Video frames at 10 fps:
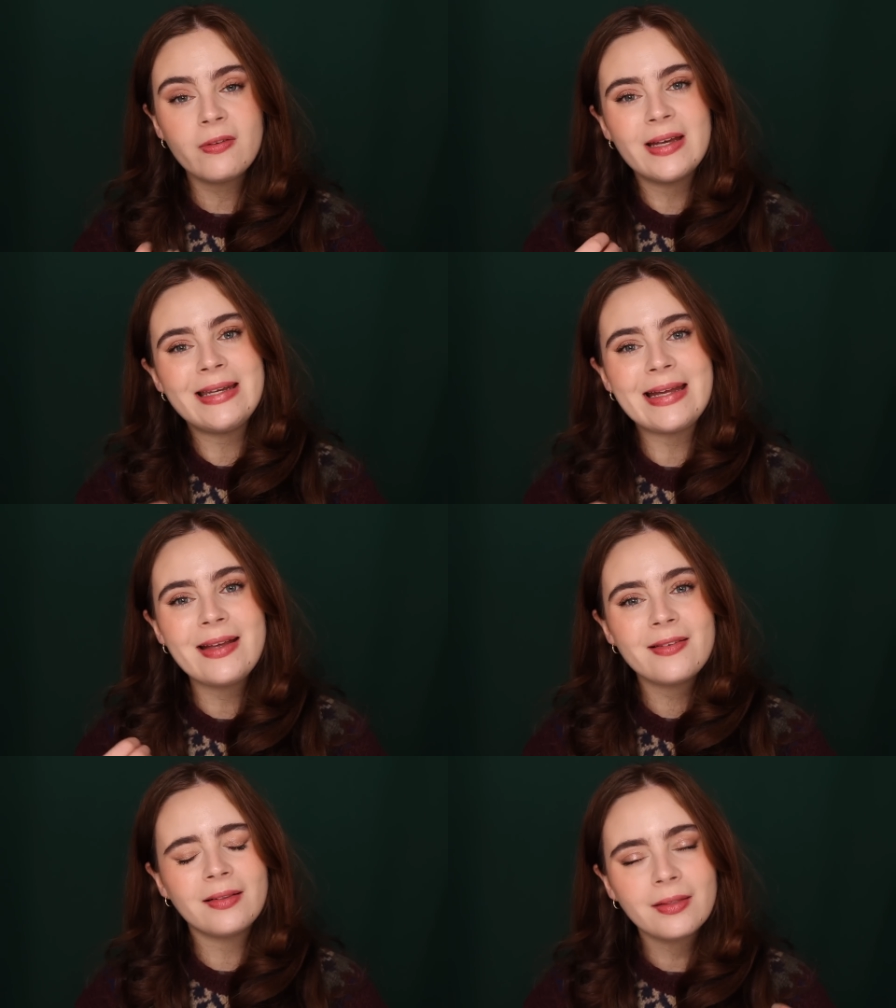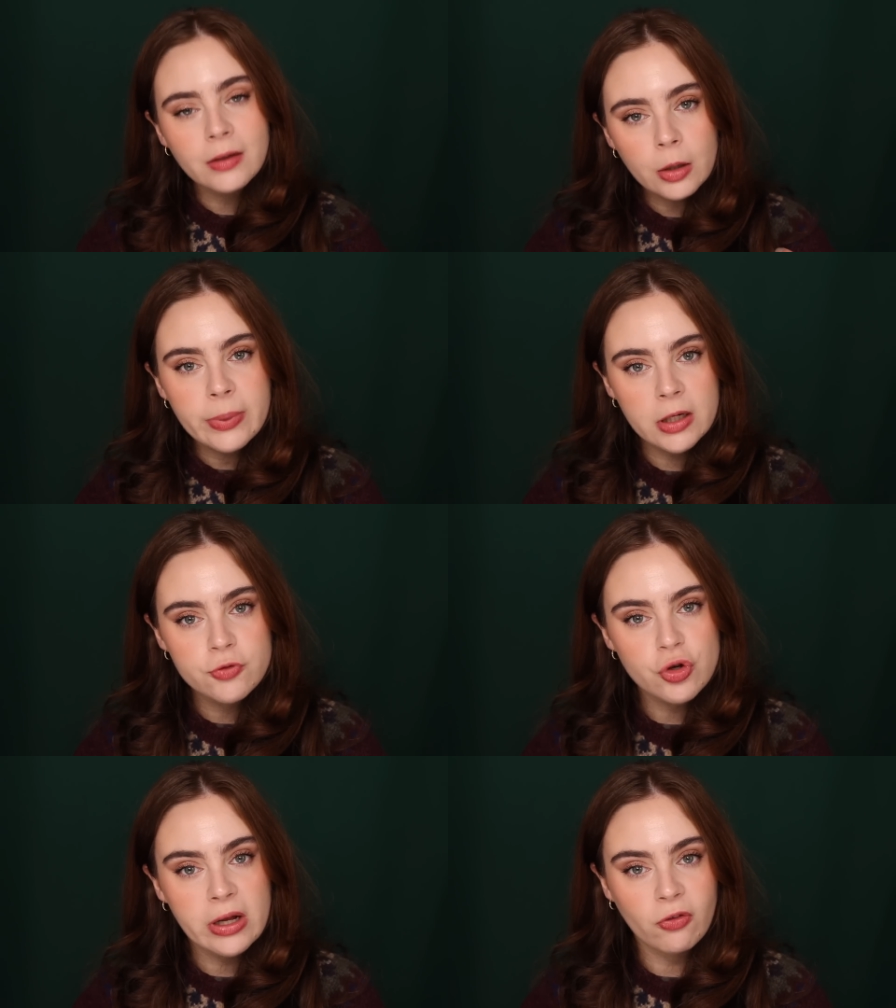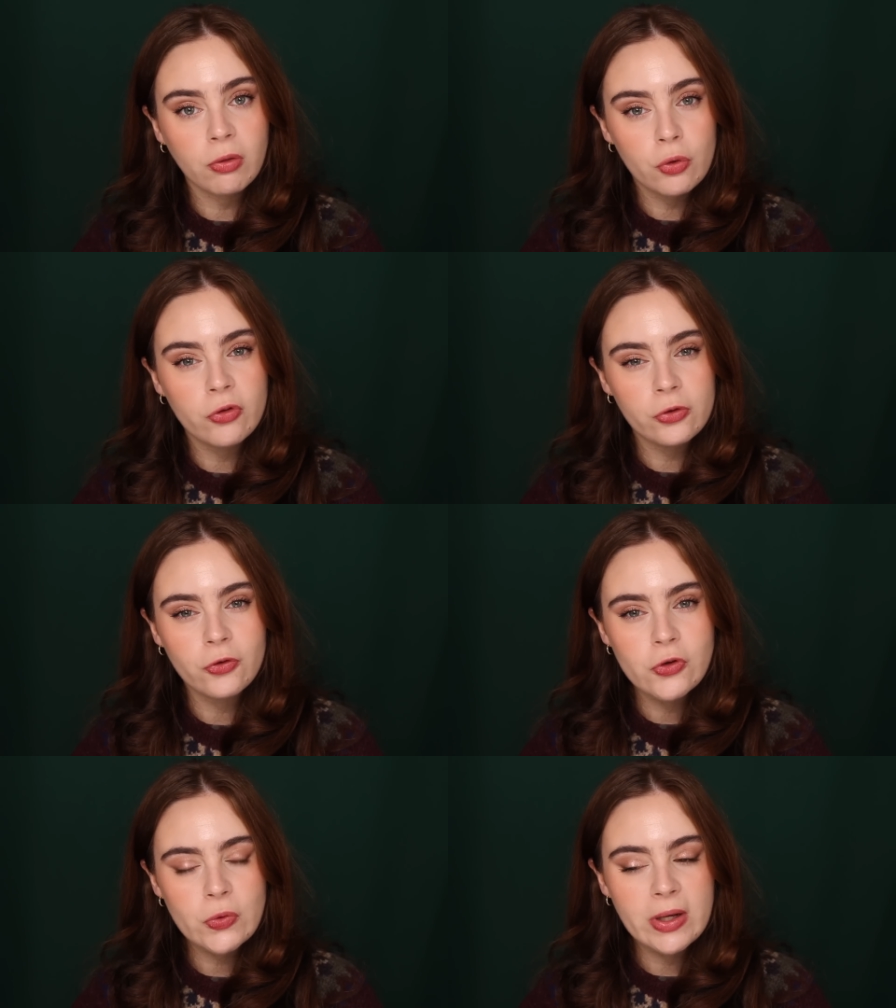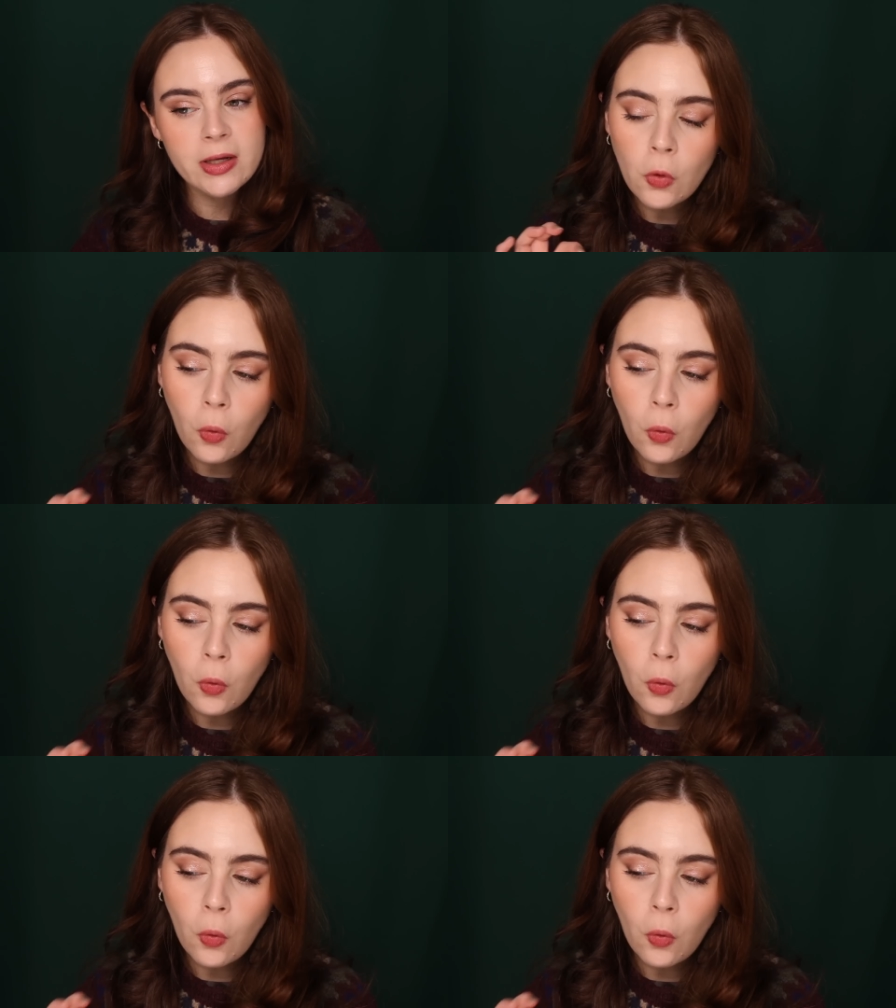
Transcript: It needs a little bit of translucence to it,